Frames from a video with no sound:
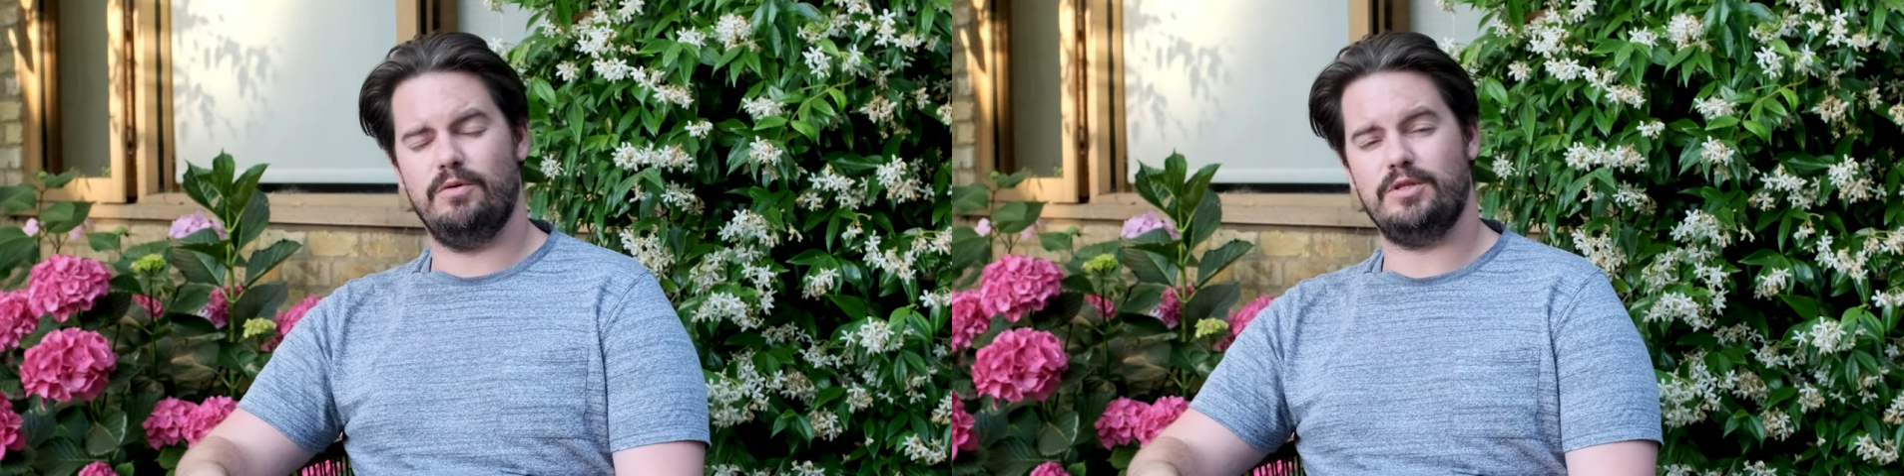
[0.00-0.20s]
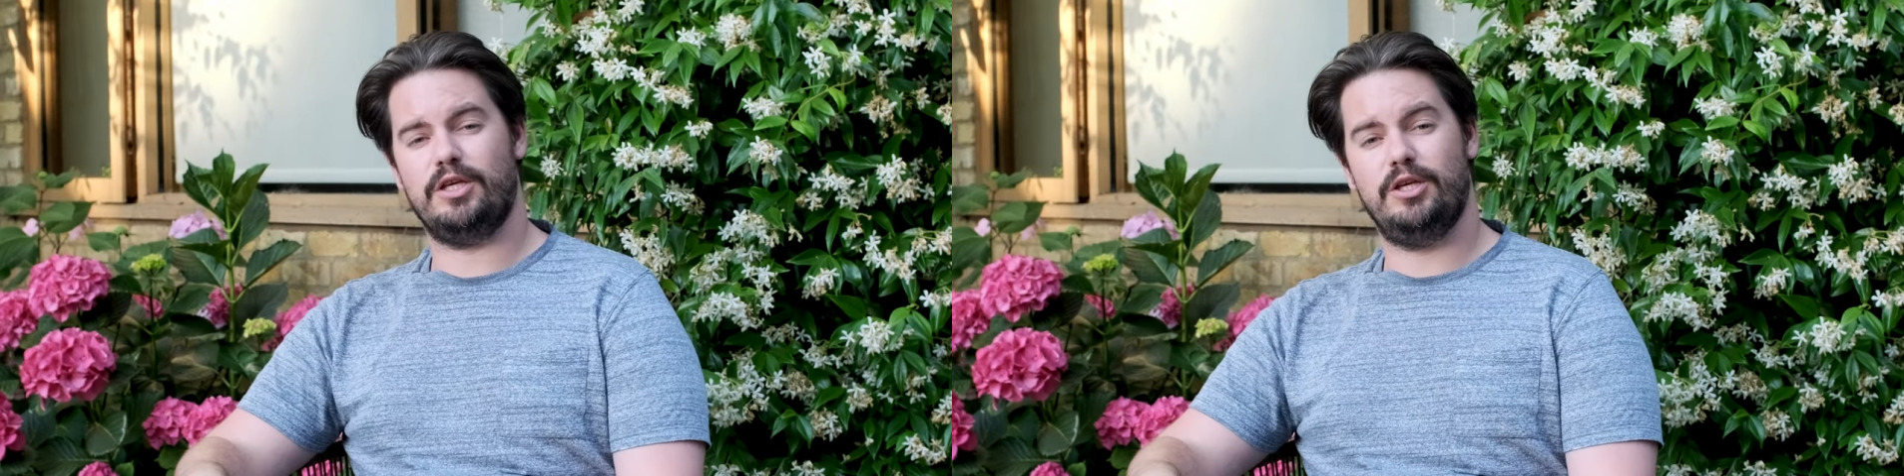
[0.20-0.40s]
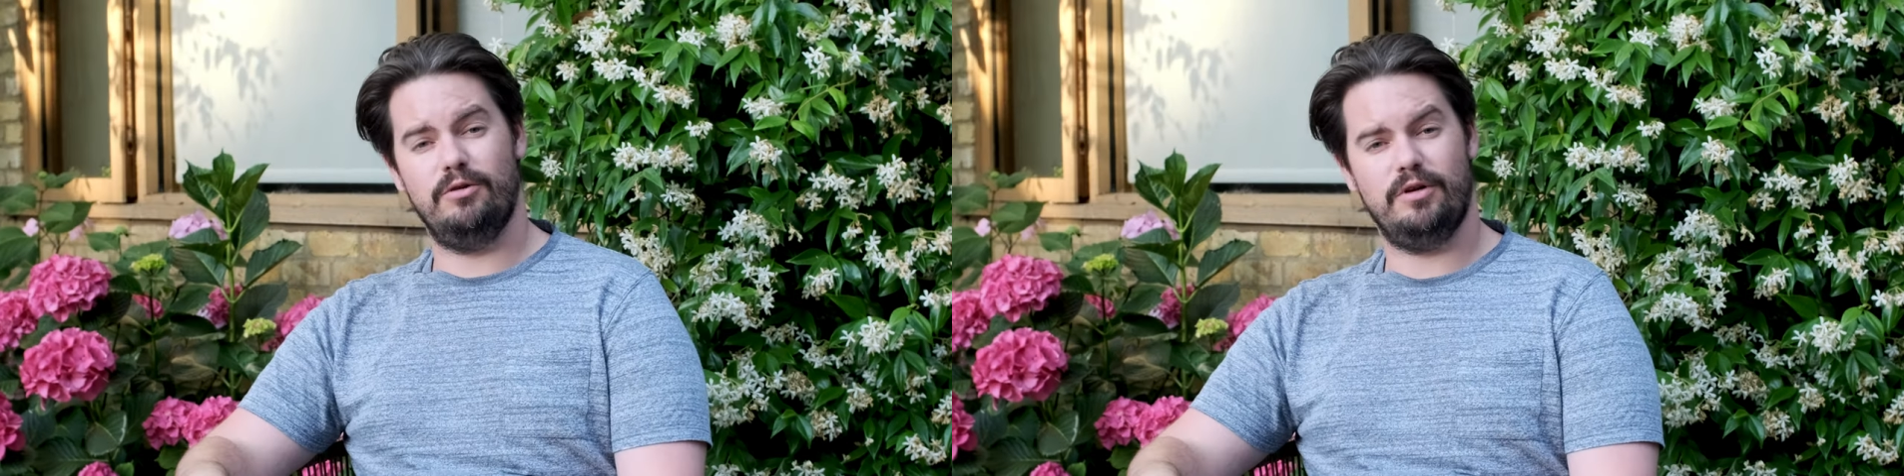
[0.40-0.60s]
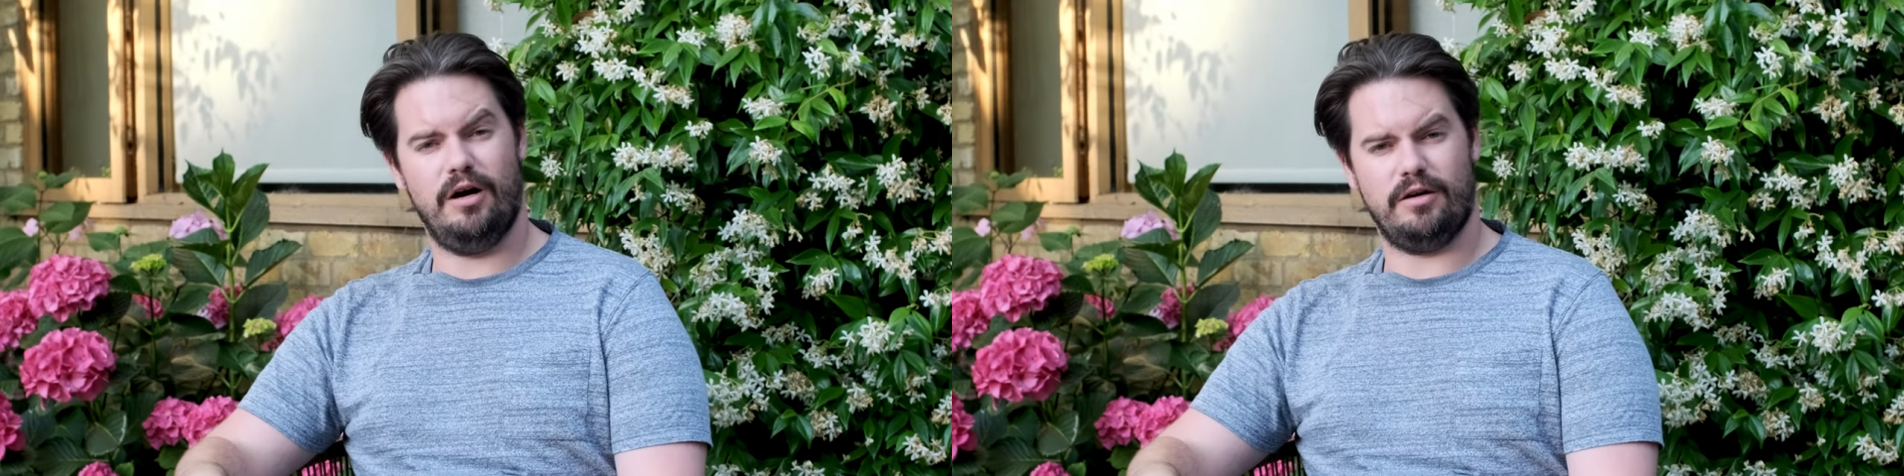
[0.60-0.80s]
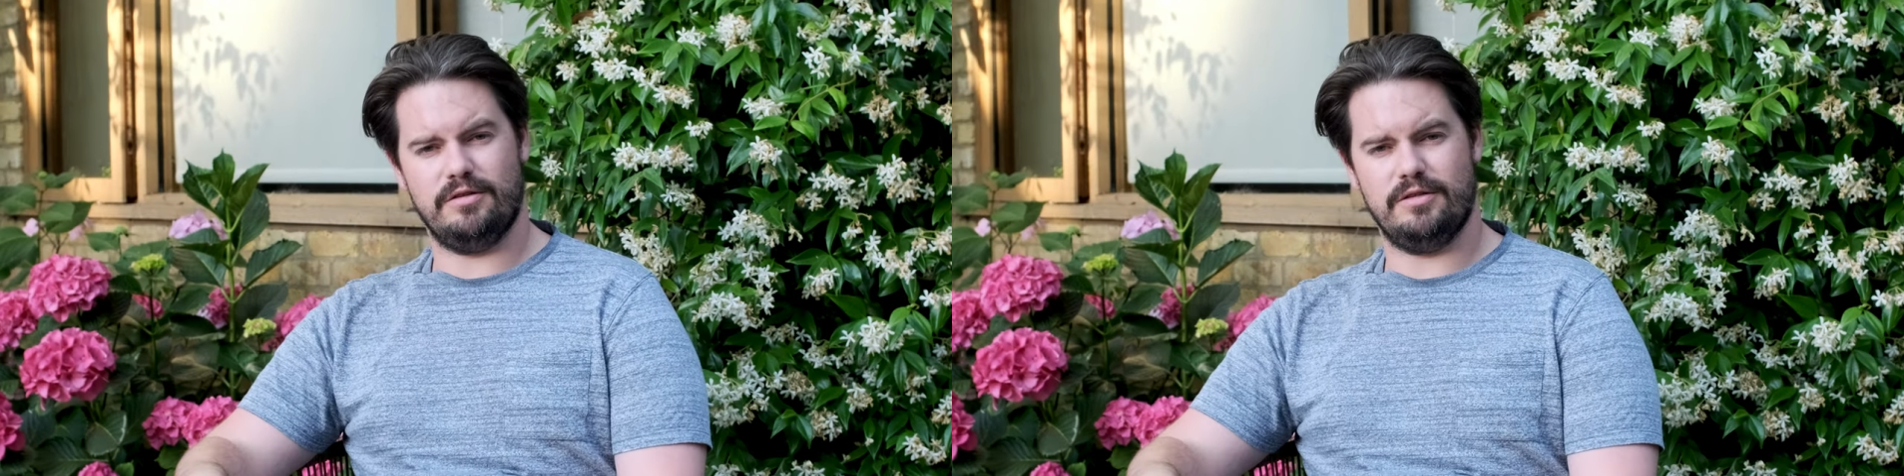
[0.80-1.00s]
was the Kew
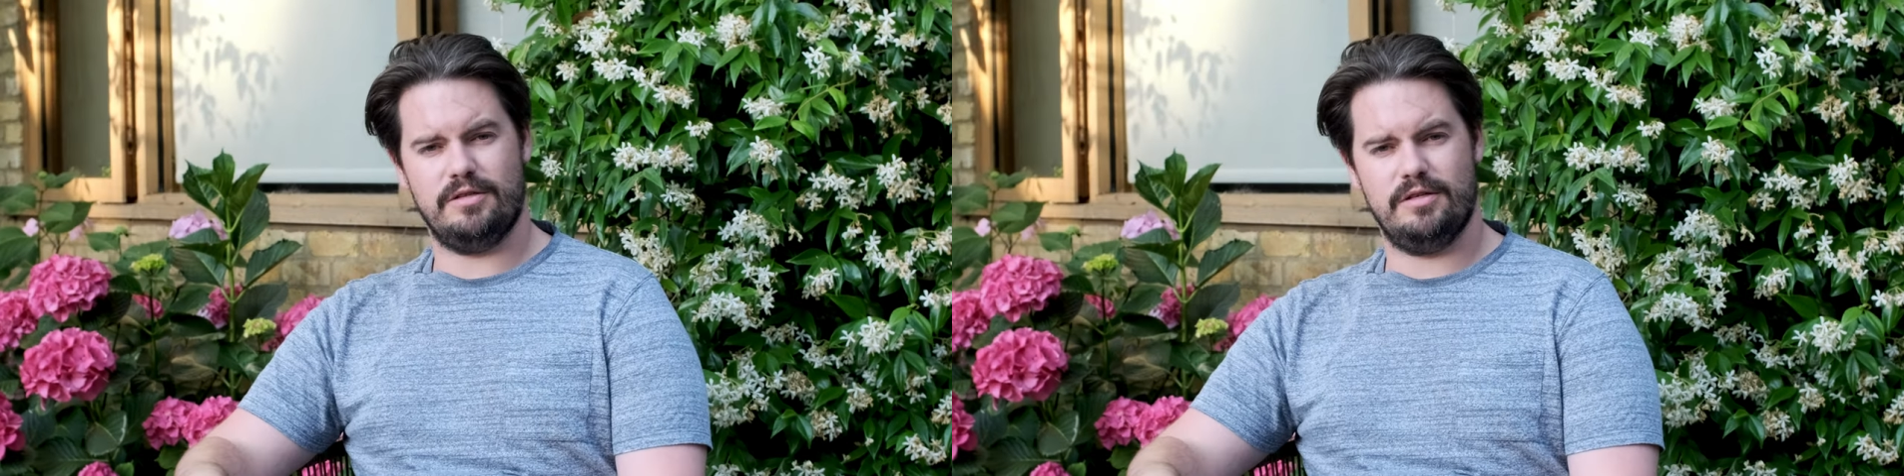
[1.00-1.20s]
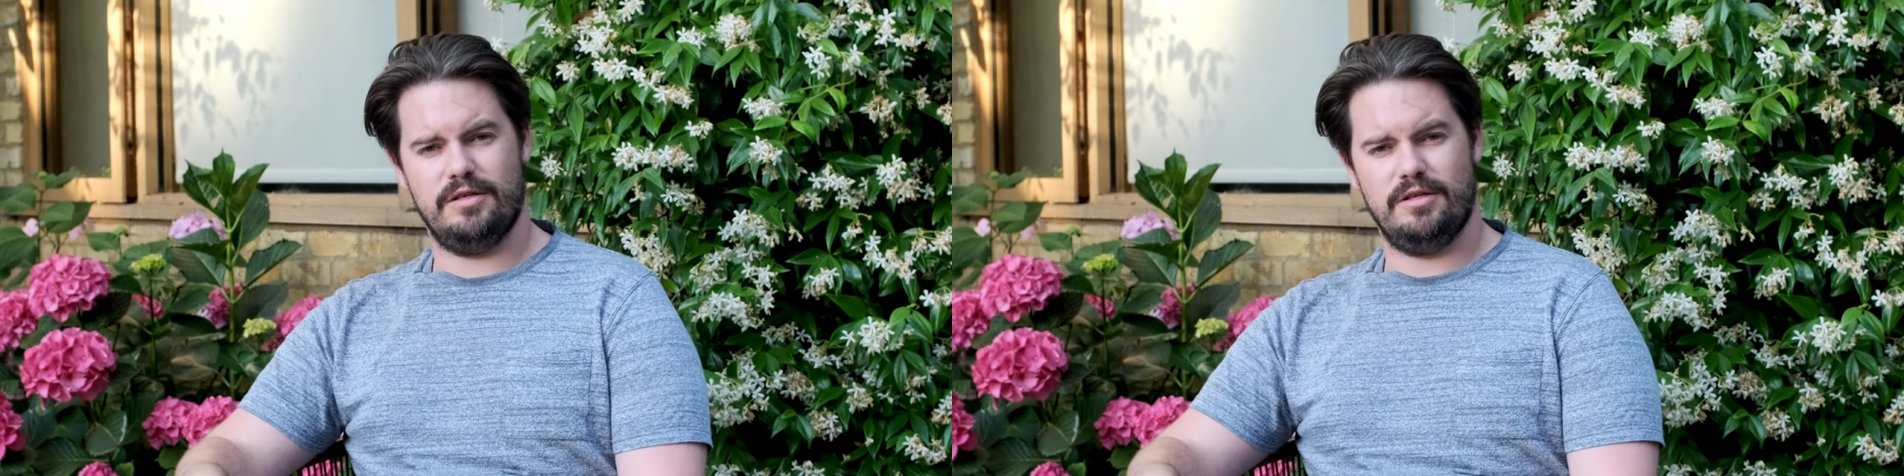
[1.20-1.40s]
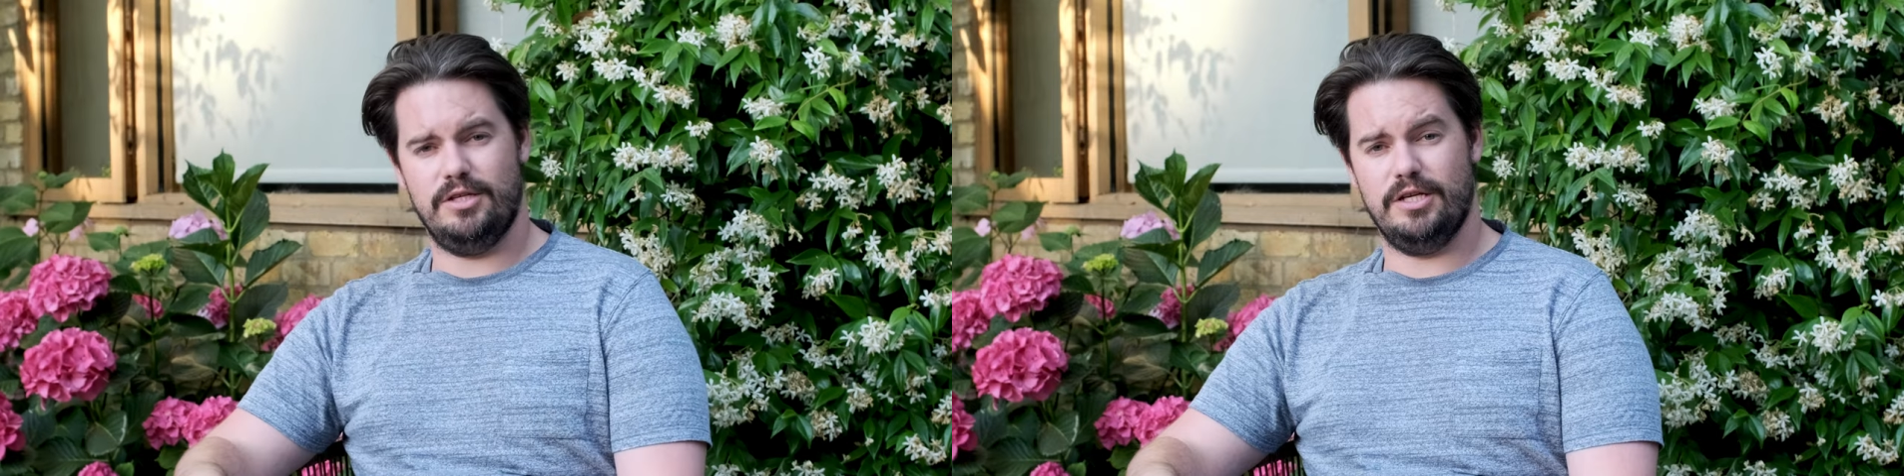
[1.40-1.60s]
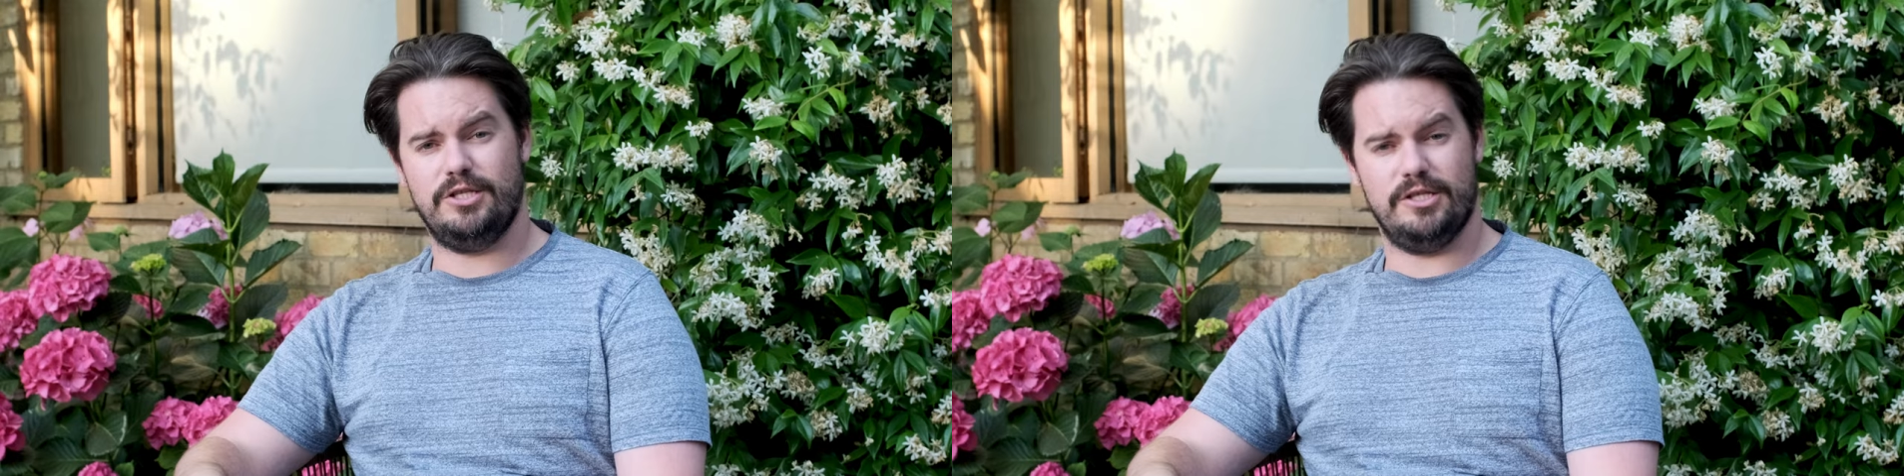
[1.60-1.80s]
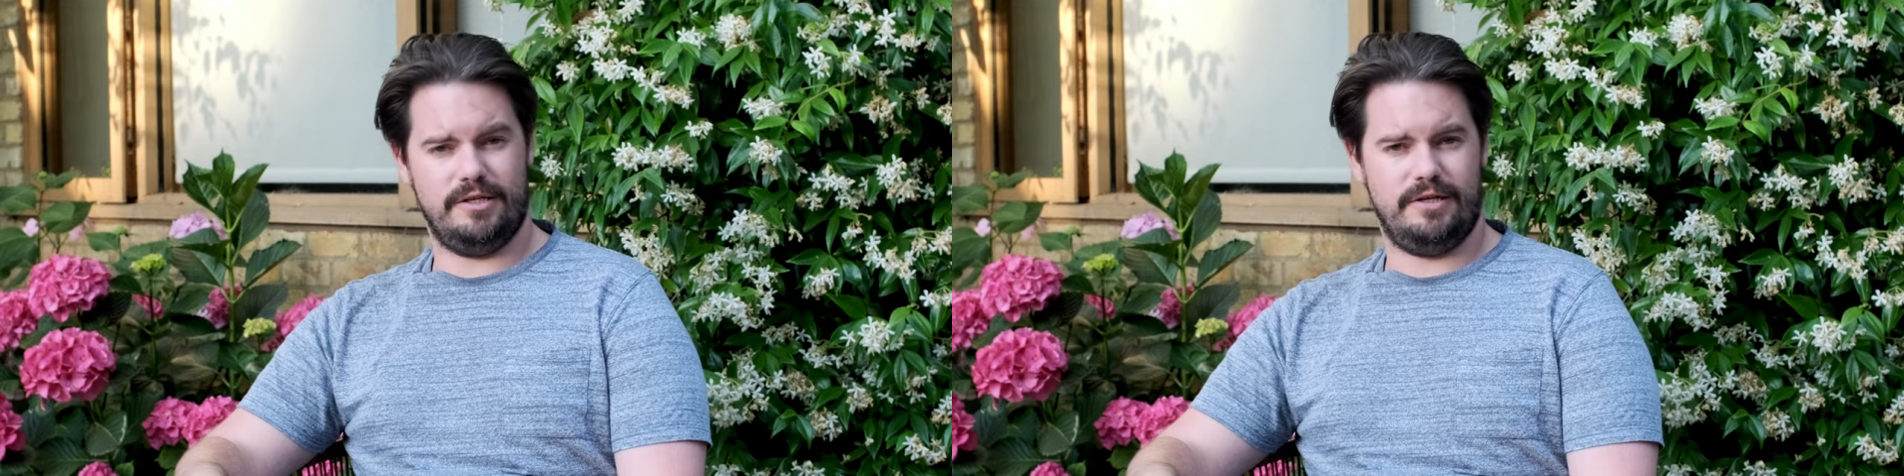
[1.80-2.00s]
Gardens near
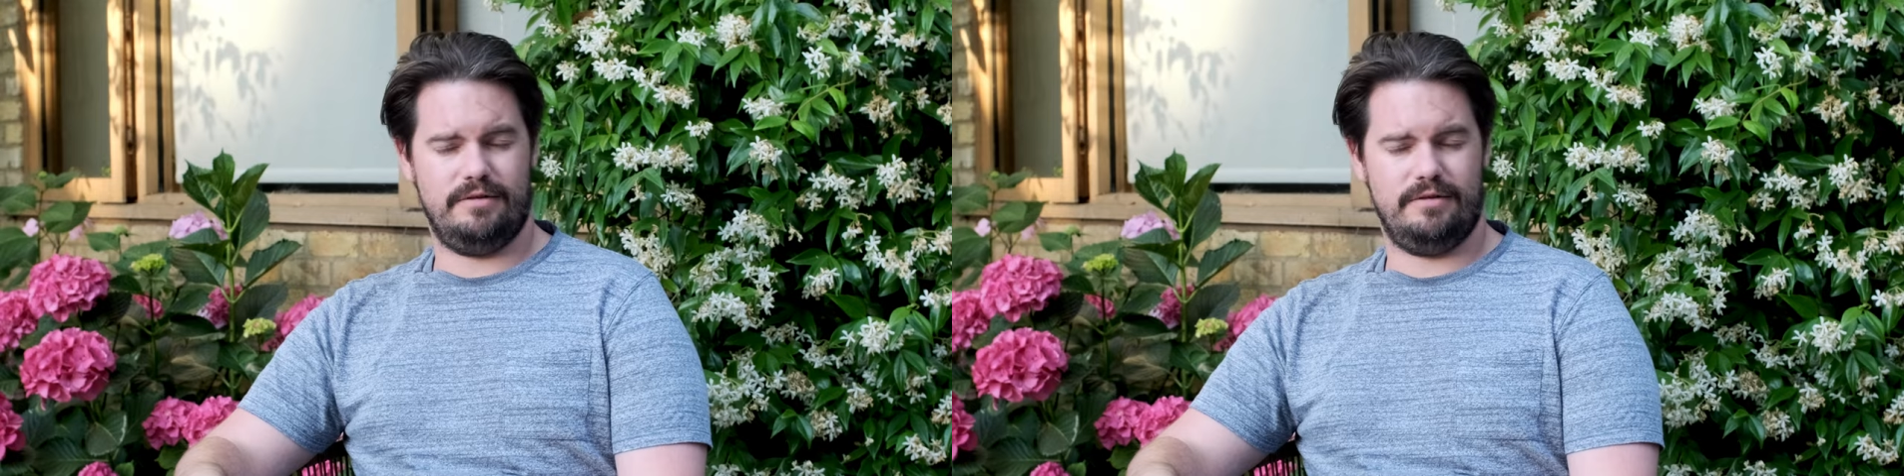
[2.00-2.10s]
Chiswick.